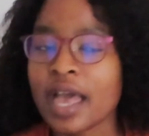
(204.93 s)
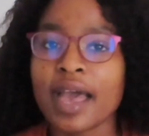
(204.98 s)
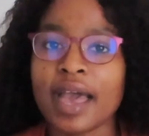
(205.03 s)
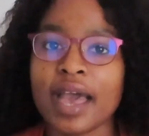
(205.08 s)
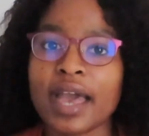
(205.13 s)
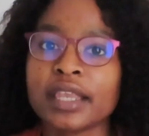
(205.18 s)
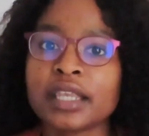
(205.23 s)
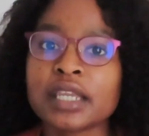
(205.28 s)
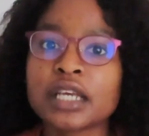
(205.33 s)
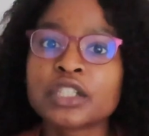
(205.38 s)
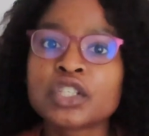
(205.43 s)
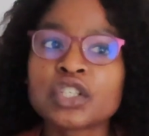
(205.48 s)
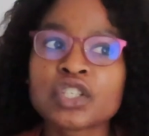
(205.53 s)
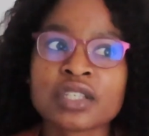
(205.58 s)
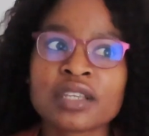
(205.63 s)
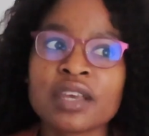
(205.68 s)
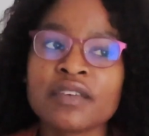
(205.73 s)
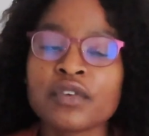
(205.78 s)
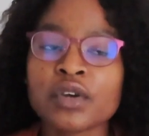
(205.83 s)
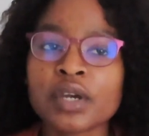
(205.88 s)
and it's
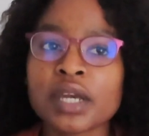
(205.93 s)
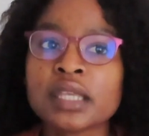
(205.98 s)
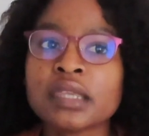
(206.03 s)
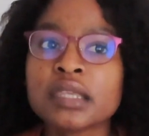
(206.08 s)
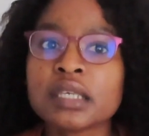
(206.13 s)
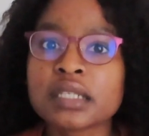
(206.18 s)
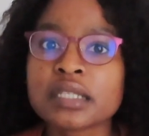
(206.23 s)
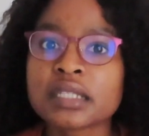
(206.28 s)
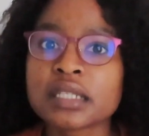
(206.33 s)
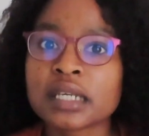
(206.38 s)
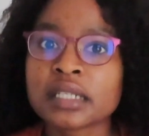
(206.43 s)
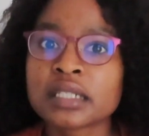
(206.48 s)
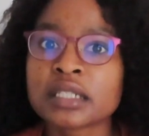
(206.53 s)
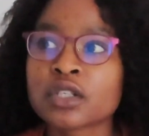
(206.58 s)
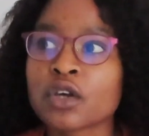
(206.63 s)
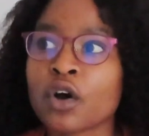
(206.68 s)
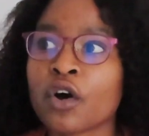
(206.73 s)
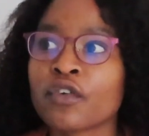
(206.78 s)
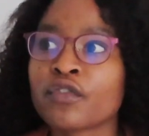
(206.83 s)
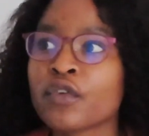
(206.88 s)
never in the sense
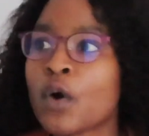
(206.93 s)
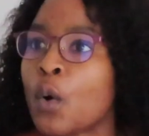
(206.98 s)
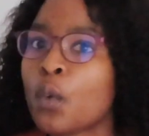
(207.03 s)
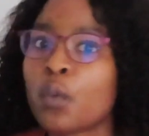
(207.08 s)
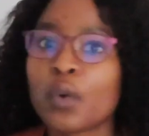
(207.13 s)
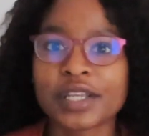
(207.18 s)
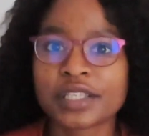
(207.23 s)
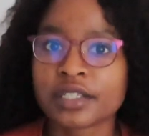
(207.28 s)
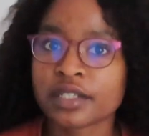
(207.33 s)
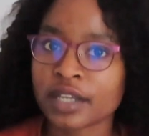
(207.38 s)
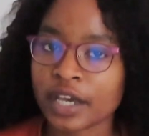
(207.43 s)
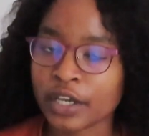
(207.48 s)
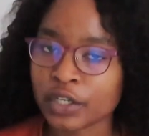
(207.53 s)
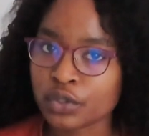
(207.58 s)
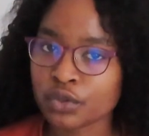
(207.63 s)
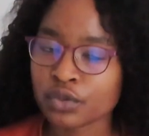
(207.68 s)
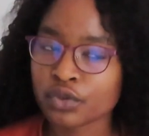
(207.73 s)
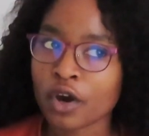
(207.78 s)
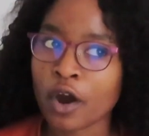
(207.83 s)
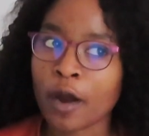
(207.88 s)
of what did I
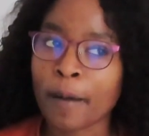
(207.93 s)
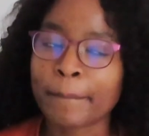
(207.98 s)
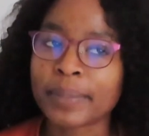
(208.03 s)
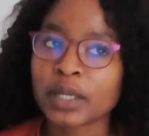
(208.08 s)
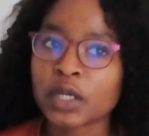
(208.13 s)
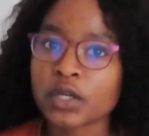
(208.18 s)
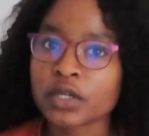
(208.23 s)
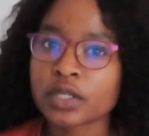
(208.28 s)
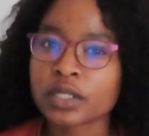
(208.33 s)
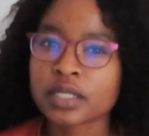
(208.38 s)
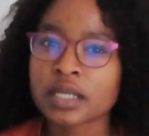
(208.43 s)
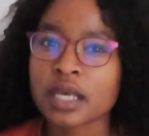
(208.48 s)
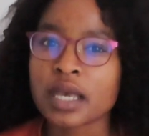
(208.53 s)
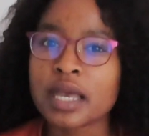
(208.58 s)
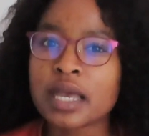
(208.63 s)
do wrong, because